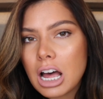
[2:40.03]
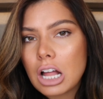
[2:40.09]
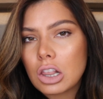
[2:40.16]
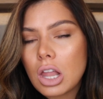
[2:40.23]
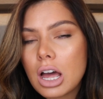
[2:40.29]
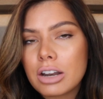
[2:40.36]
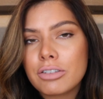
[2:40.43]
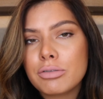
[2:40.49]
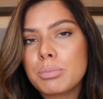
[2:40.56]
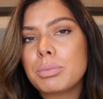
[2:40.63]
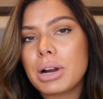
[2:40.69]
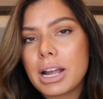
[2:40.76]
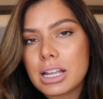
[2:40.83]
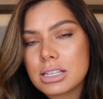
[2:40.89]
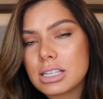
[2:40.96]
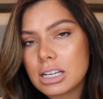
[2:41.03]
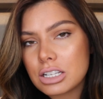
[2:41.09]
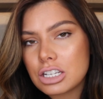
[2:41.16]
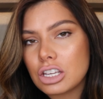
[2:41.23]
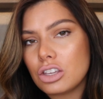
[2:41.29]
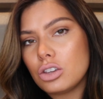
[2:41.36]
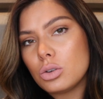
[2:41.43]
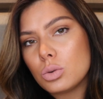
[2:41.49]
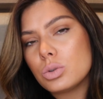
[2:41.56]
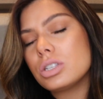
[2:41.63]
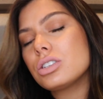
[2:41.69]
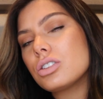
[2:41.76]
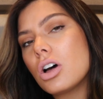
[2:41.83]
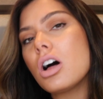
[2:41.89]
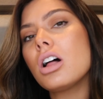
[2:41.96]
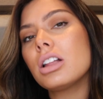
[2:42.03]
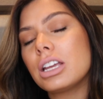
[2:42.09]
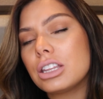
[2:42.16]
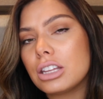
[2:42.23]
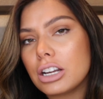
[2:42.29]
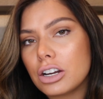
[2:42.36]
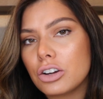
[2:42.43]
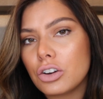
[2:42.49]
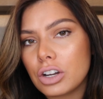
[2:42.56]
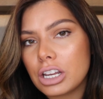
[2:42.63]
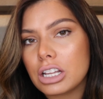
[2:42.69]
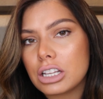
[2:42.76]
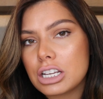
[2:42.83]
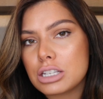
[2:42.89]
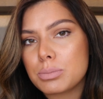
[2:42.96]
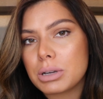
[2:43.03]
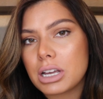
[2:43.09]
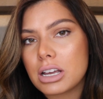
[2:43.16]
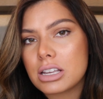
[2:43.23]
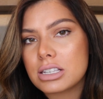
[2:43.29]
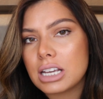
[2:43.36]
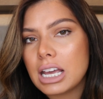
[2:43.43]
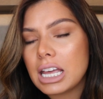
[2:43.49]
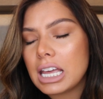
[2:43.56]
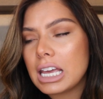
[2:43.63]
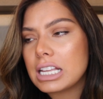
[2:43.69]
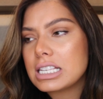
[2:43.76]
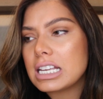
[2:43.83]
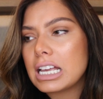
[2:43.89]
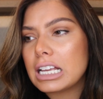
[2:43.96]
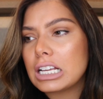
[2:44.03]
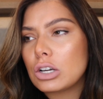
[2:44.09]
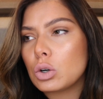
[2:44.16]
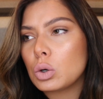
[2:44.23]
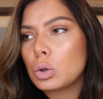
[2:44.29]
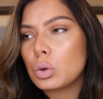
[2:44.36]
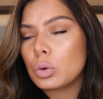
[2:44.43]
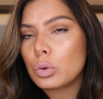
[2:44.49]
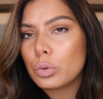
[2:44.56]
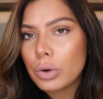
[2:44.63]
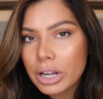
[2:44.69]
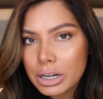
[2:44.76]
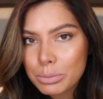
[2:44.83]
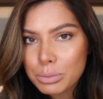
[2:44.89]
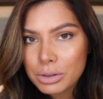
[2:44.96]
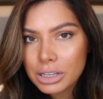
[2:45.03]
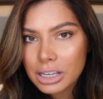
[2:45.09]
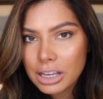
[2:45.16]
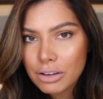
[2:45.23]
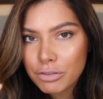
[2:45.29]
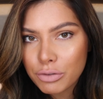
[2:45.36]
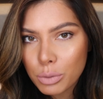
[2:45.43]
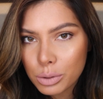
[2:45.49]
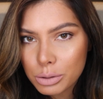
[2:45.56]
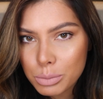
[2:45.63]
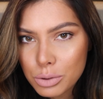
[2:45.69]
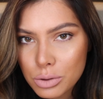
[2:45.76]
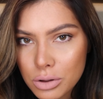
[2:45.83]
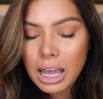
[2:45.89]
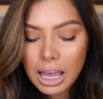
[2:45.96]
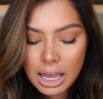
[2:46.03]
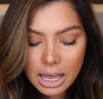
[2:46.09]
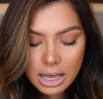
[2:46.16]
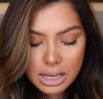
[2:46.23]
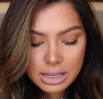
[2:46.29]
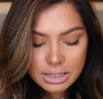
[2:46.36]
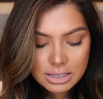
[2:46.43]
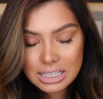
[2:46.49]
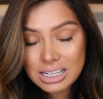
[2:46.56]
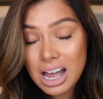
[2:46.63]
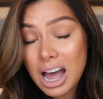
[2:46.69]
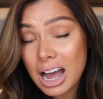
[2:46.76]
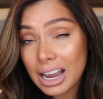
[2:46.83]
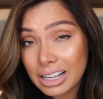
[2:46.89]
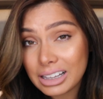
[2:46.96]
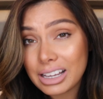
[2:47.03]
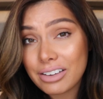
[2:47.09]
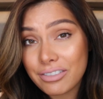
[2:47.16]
A lot of brands like to use salt in their ingredient list because it's incredibly affordable and it's highly